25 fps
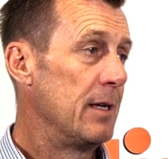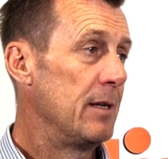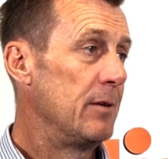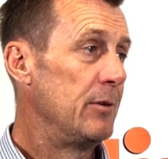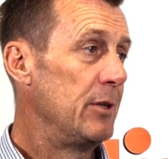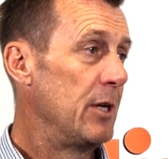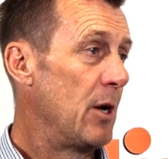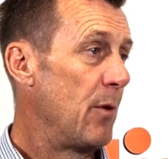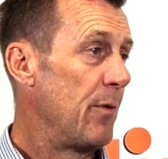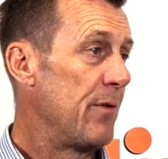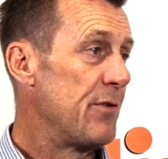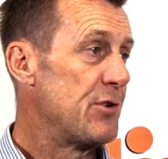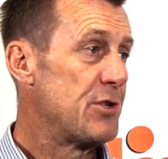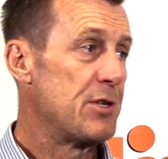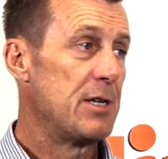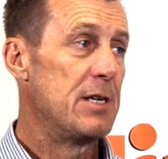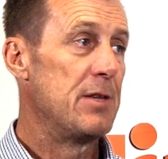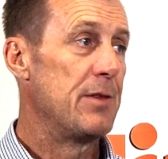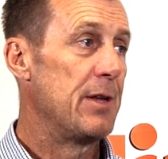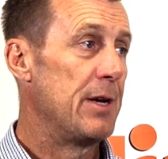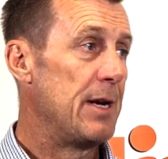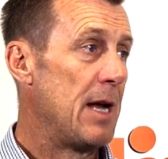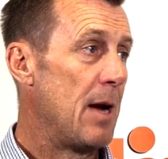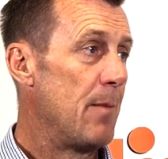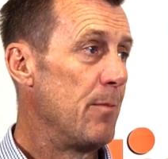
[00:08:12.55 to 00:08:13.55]
And we've
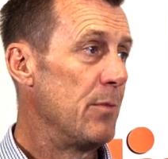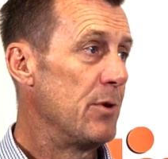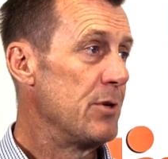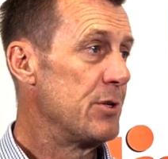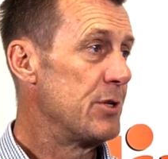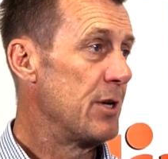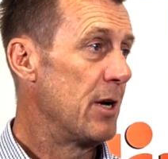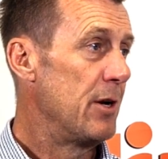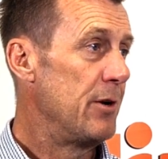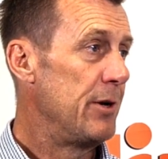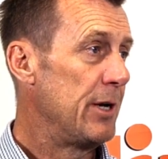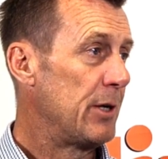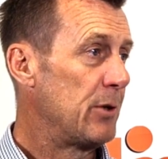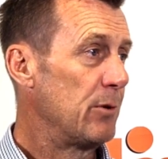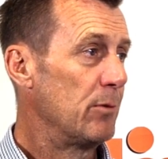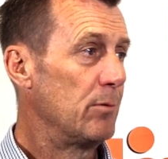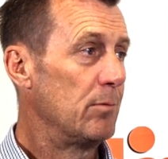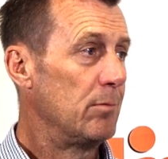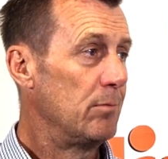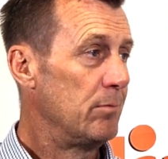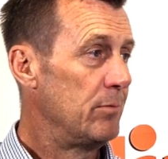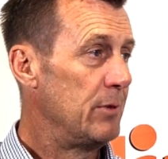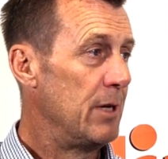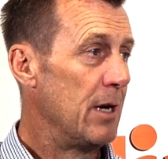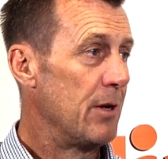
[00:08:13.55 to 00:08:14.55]
seen the numbers. Nickel,
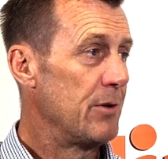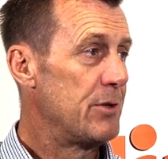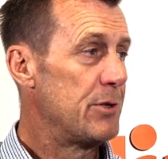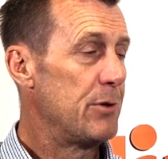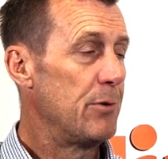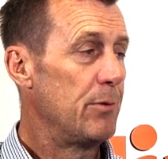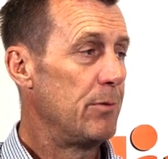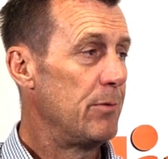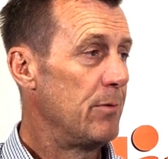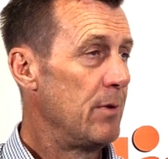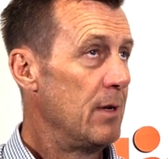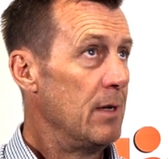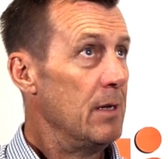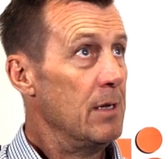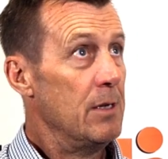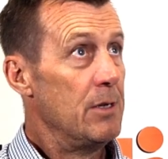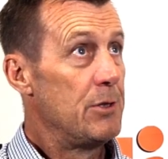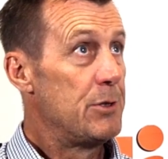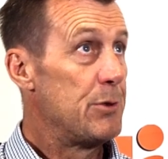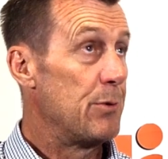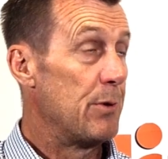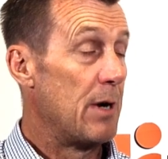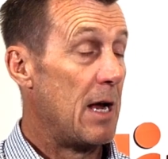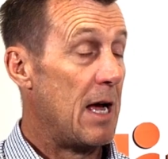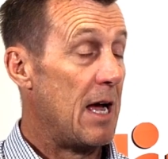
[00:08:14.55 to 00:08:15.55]

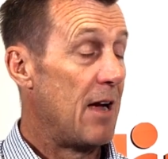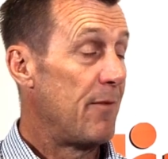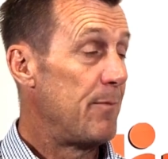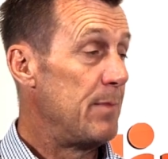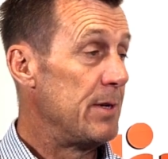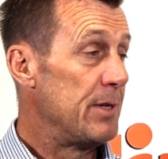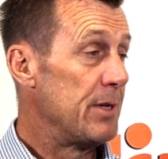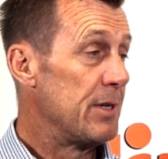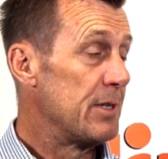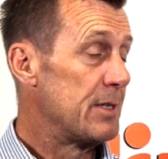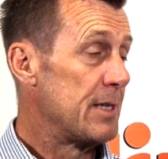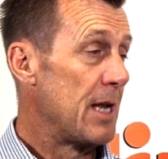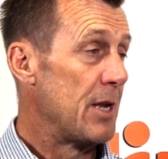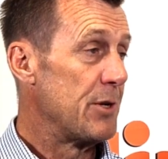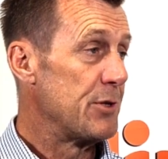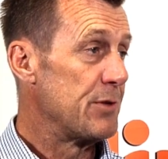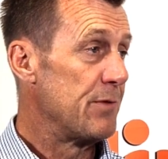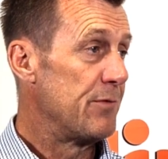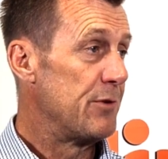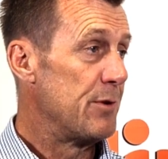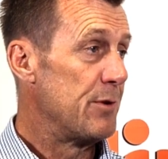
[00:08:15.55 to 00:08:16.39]
2.5 million tonnes of